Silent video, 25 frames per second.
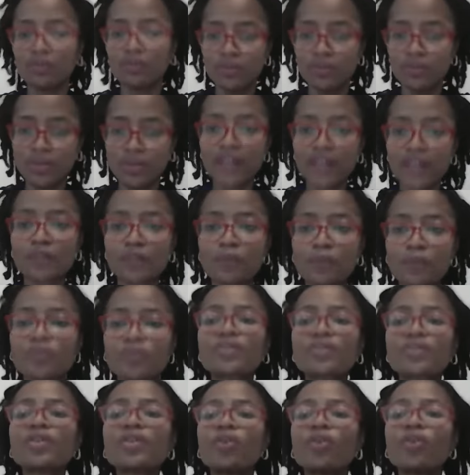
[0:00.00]
You are supposed
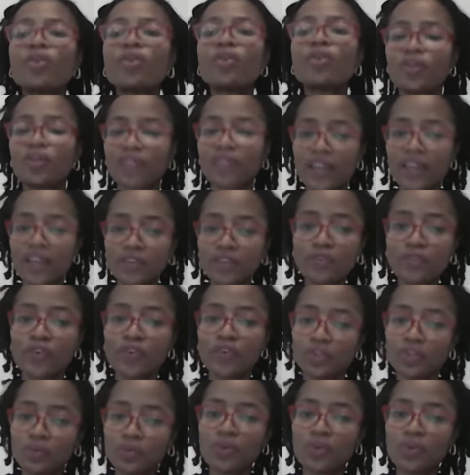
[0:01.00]
to say, Oh God, thank you
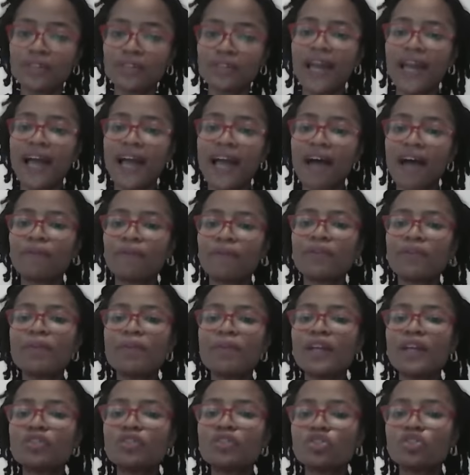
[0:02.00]
for the one that I have.
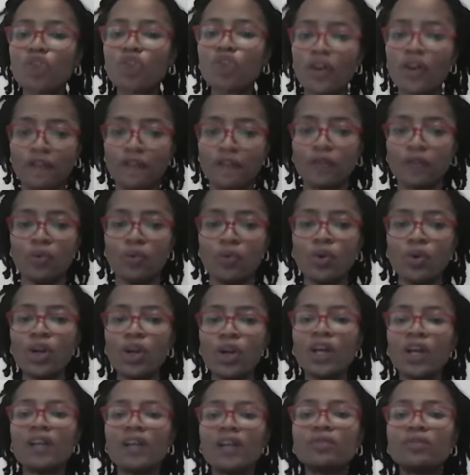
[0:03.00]
Remain joyful.
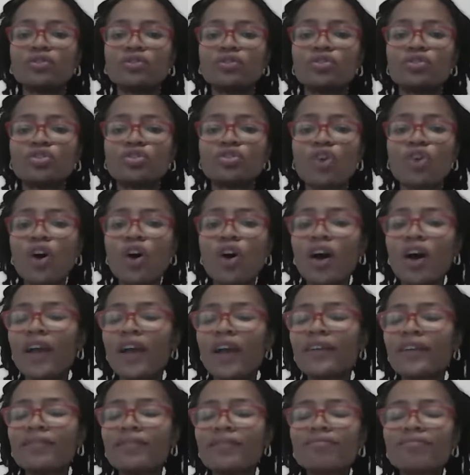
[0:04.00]

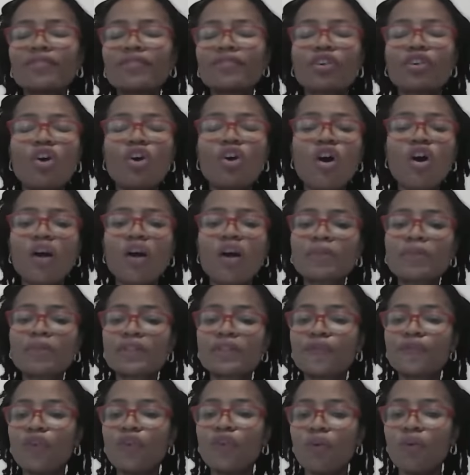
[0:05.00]
Joy
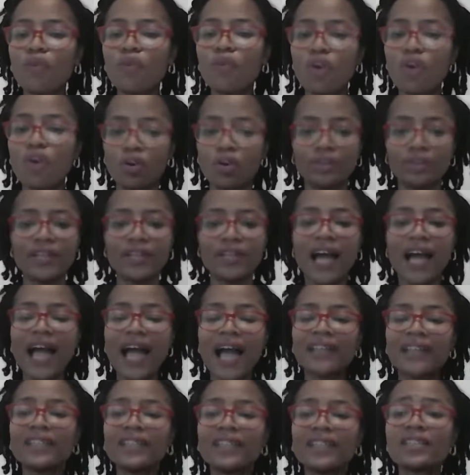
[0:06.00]
comes from God,
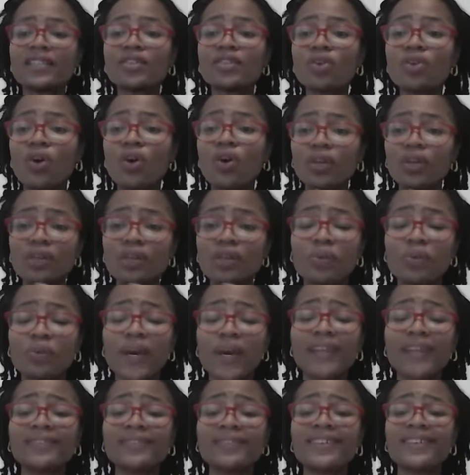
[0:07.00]
and it is only
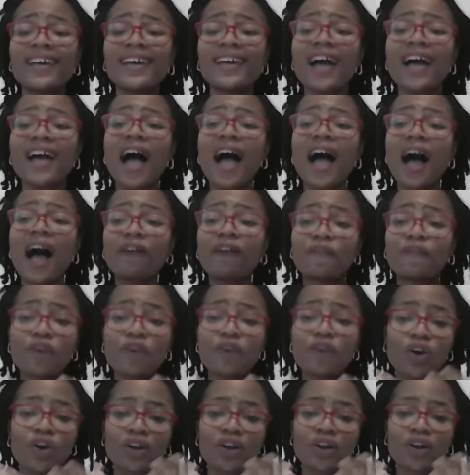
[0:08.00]
when our
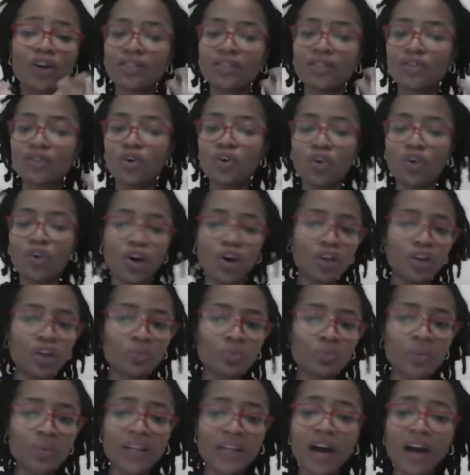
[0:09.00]
focus is on God,
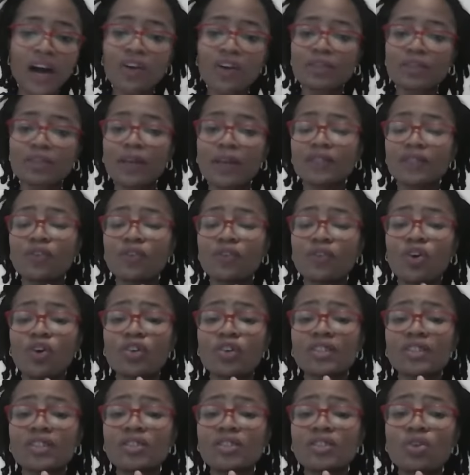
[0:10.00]
when our husband's
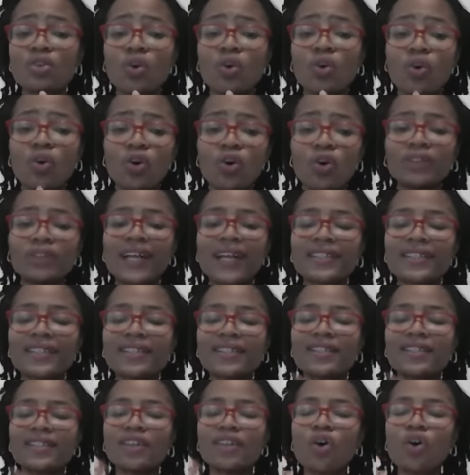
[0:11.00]
focus is on God, that
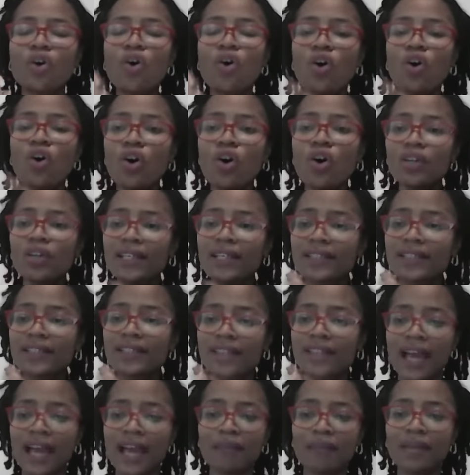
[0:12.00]
is the only
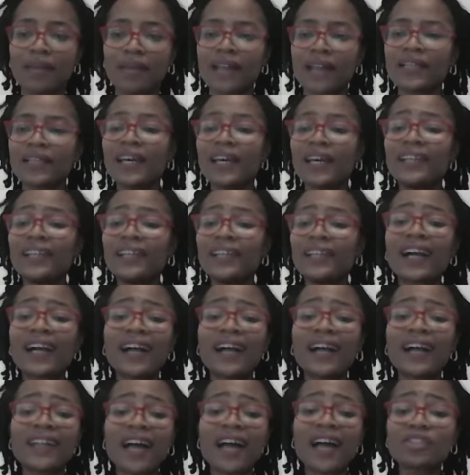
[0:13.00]
time that they
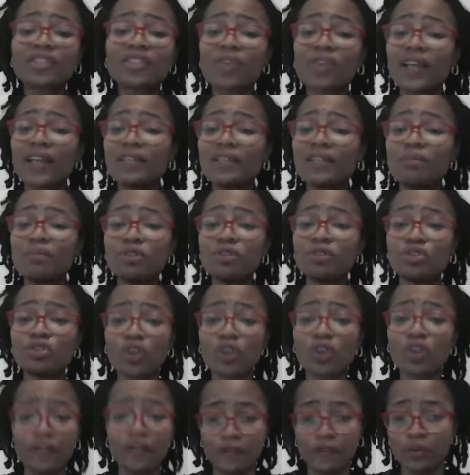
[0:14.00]
can actually be
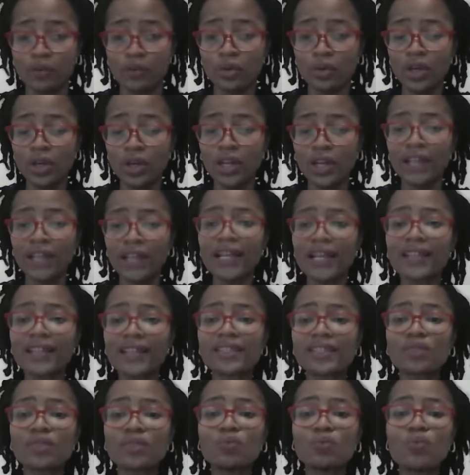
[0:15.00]
joyful. That
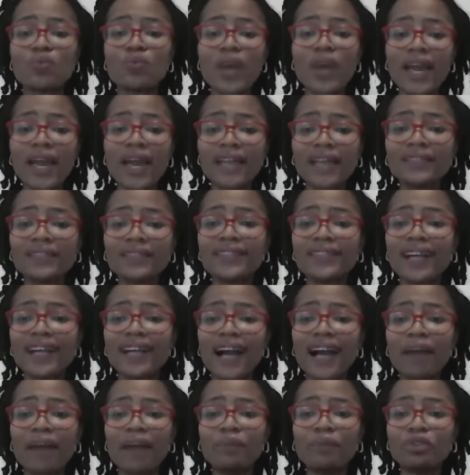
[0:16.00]
is when they
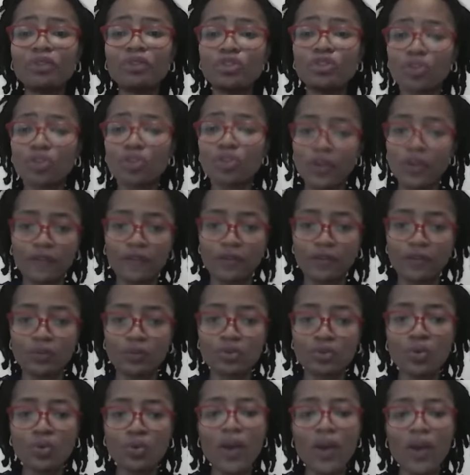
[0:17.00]
can be joyful.
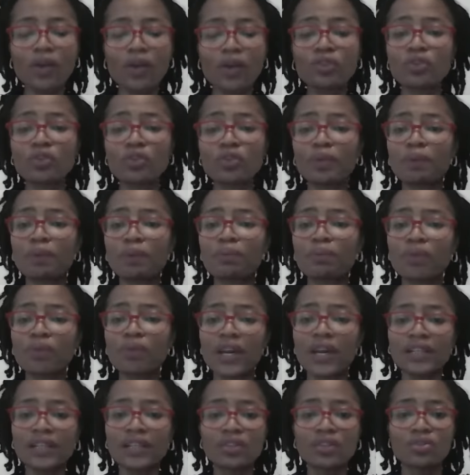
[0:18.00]
So we're going to be
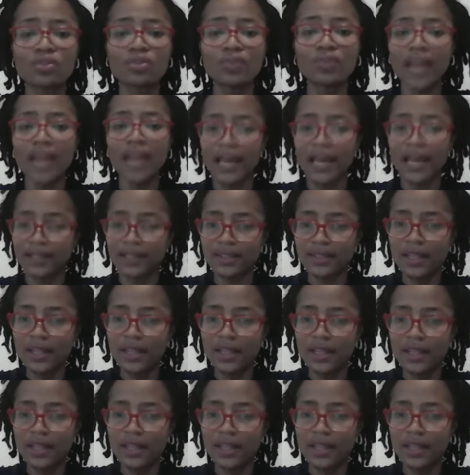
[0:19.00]
praying tonight.